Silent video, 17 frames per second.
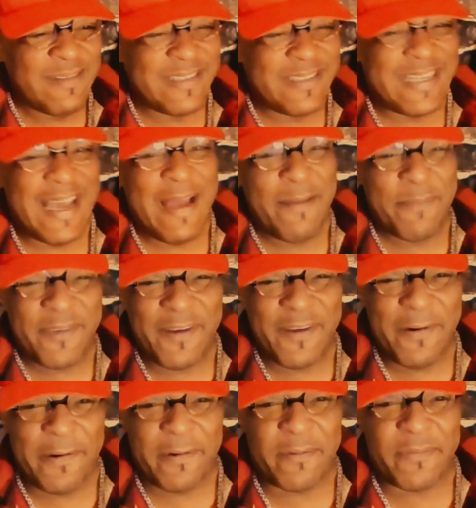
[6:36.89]
time
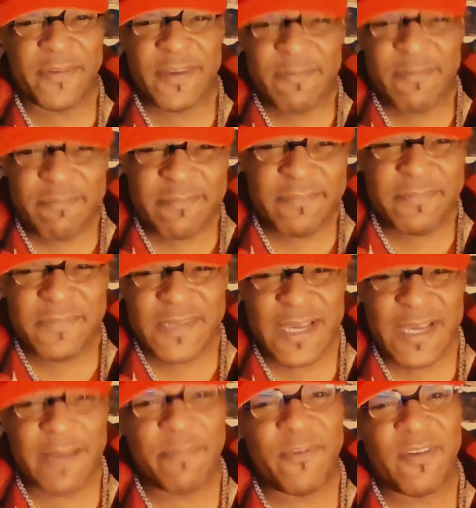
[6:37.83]
served
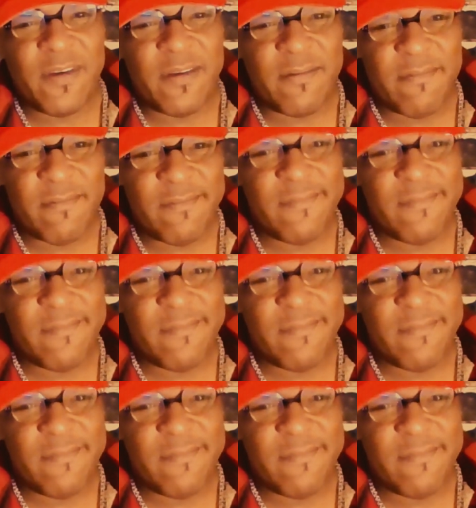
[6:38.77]
type shit.